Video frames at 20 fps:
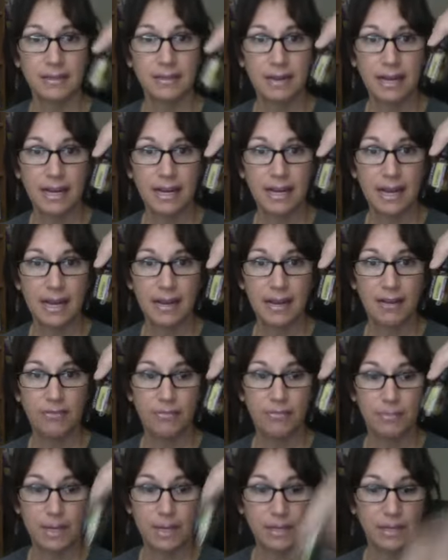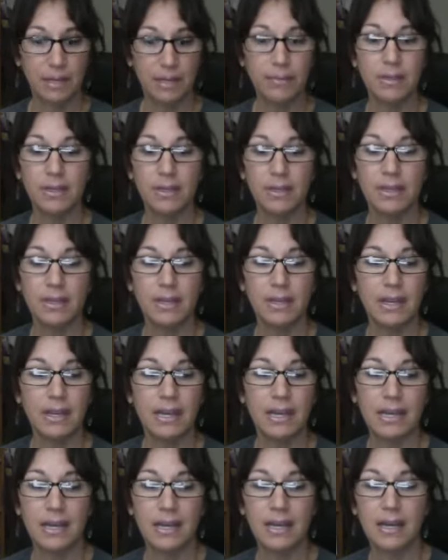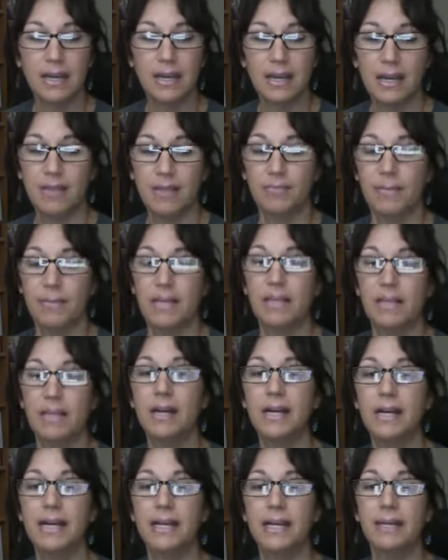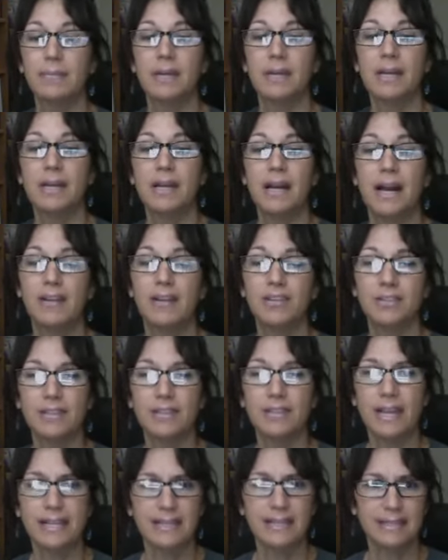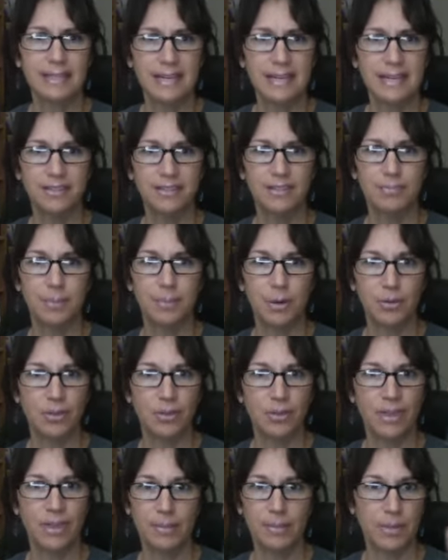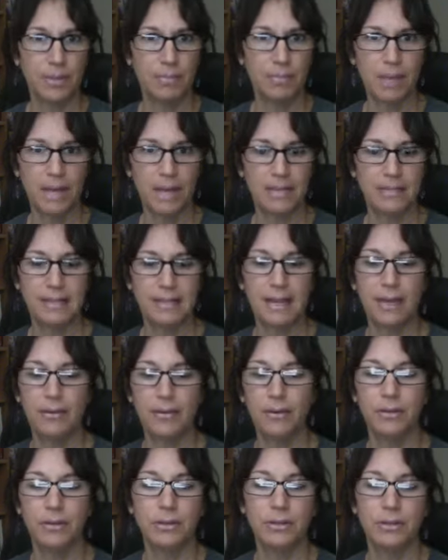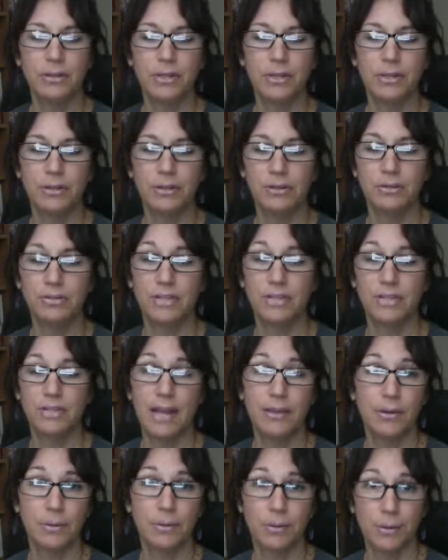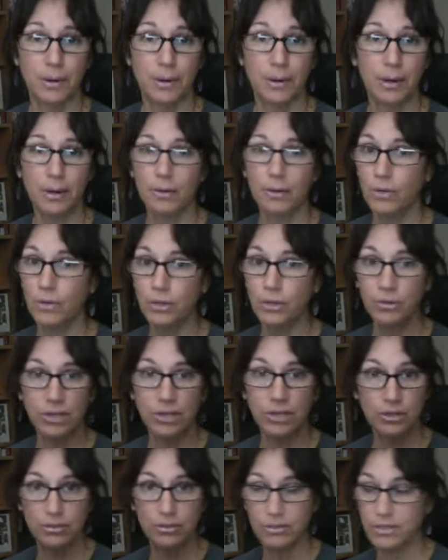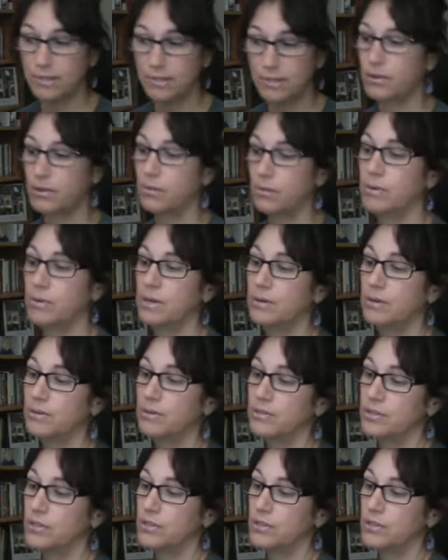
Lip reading: I have my lemon and I have my lime. I just like the taste of both of them combined together. You can use either or you can use different oils.